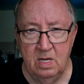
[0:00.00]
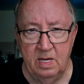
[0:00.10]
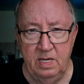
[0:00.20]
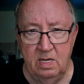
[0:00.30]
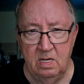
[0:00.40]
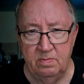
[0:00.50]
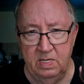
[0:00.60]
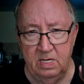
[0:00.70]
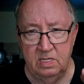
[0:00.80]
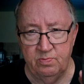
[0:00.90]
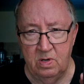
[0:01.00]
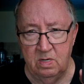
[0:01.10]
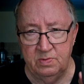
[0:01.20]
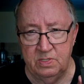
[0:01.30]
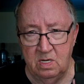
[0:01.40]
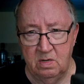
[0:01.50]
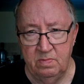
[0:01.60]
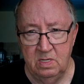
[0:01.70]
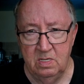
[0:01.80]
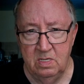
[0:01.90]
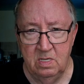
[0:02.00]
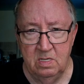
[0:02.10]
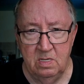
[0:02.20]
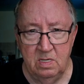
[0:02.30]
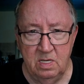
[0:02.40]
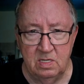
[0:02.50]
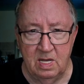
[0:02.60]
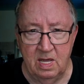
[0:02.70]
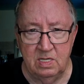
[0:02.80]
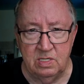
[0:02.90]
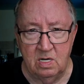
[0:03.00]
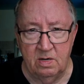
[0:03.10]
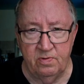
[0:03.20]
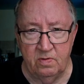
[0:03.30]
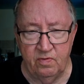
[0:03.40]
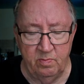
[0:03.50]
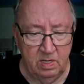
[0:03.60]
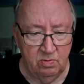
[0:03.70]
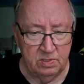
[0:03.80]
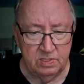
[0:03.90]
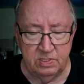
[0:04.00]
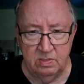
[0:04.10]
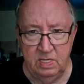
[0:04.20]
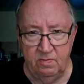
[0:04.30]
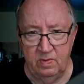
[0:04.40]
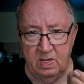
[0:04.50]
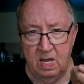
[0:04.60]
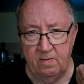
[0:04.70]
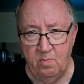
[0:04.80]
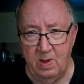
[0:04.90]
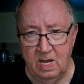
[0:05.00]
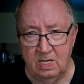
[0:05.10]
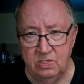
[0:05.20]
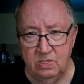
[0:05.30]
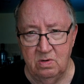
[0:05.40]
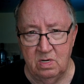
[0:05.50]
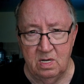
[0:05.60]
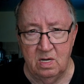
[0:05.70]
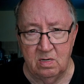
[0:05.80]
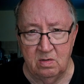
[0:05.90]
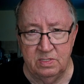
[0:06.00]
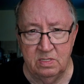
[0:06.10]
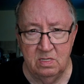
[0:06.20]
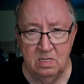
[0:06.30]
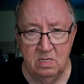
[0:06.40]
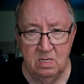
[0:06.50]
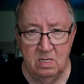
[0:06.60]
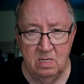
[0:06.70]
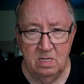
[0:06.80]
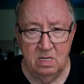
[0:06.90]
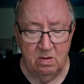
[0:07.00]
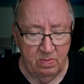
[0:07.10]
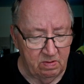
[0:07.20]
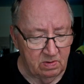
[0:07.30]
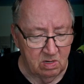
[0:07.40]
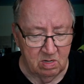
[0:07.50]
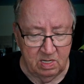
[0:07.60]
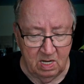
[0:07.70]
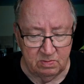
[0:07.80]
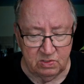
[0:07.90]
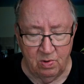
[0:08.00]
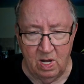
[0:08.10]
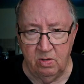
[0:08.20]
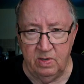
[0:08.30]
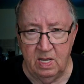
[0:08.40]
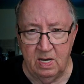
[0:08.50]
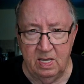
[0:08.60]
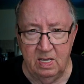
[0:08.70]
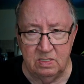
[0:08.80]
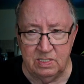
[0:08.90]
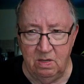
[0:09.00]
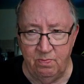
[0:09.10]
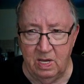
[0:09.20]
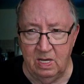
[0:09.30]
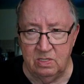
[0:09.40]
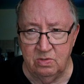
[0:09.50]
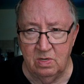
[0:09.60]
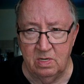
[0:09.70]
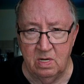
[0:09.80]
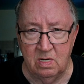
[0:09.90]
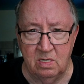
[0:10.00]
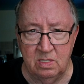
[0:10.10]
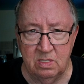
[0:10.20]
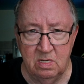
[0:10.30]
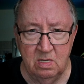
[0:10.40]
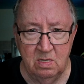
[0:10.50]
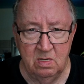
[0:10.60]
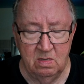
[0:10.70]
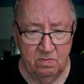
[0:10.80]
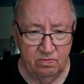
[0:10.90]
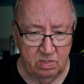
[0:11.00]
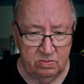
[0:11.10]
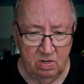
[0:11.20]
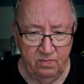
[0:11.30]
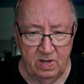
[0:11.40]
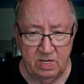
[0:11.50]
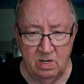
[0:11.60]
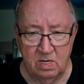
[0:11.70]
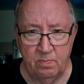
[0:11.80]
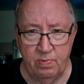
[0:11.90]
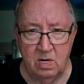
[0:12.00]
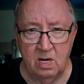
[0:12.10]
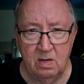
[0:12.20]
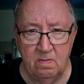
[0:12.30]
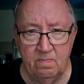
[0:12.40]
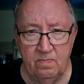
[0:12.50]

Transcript: I need help getting this problem solved. His last offer for me was to give him the camera back and $200. I'm having a hard time swallowing that. I can't see paying $200 for a $25 part